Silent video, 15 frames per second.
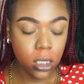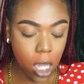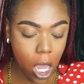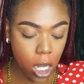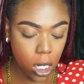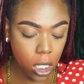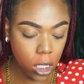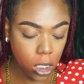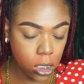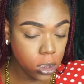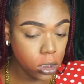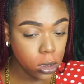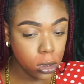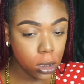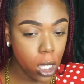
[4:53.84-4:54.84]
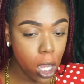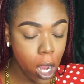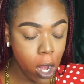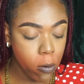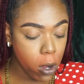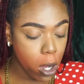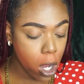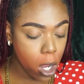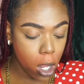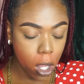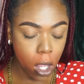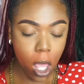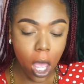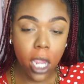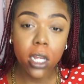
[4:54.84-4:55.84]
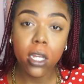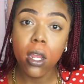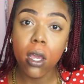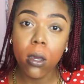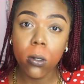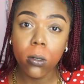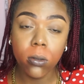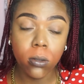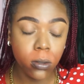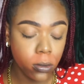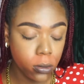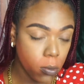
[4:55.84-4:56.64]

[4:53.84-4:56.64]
kind of looking scary, I know.